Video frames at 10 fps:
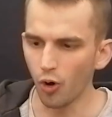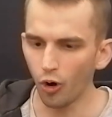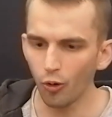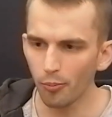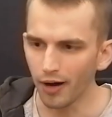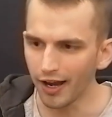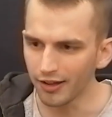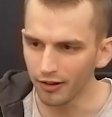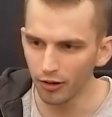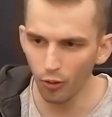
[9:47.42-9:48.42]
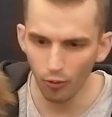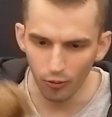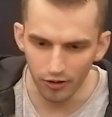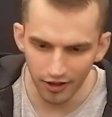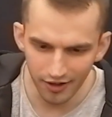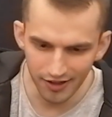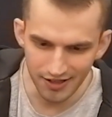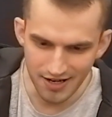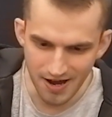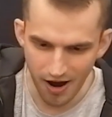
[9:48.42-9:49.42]
Oh my lord.
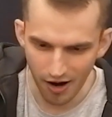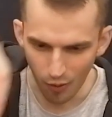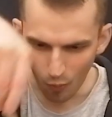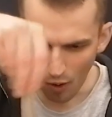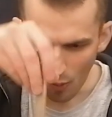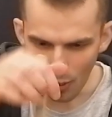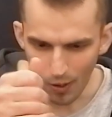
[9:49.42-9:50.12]
Whoa, whoa,